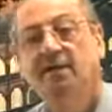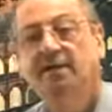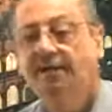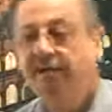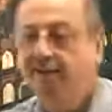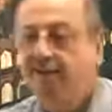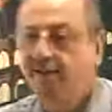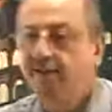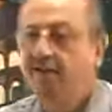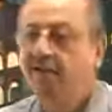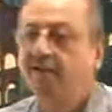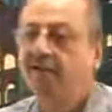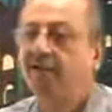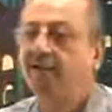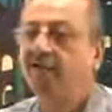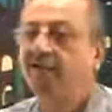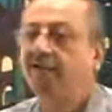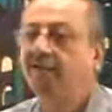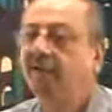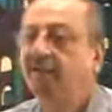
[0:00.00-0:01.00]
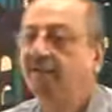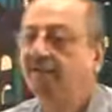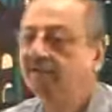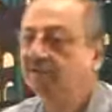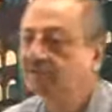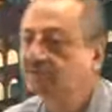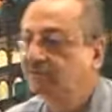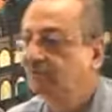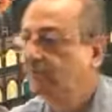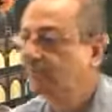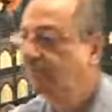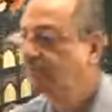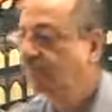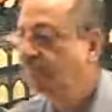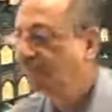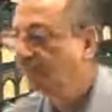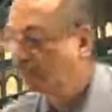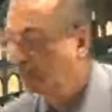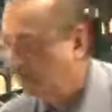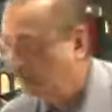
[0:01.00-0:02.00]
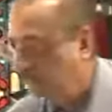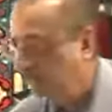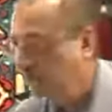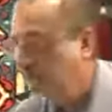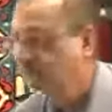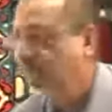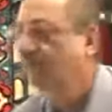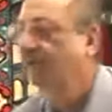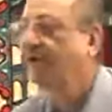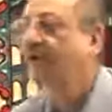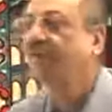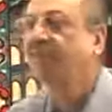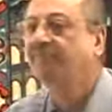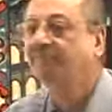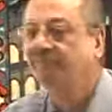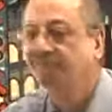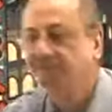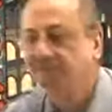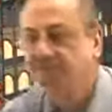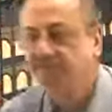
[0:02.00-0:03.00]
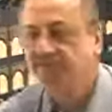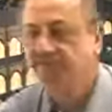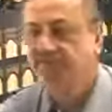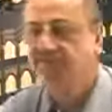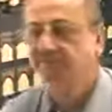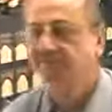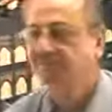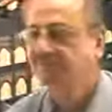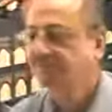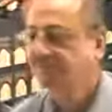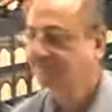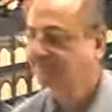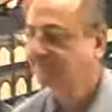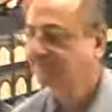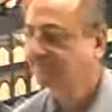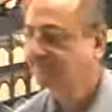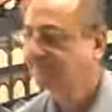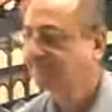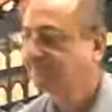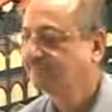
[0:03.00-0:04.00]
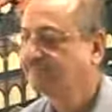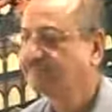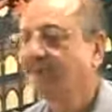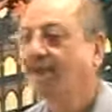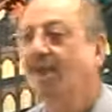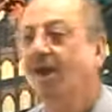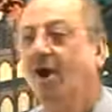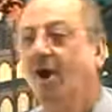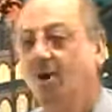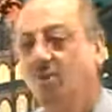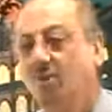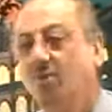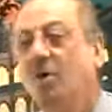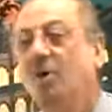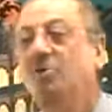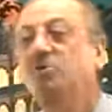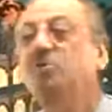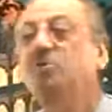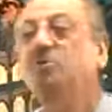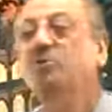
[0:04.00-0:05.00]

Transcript: Here, the anta is used for emphasis. How are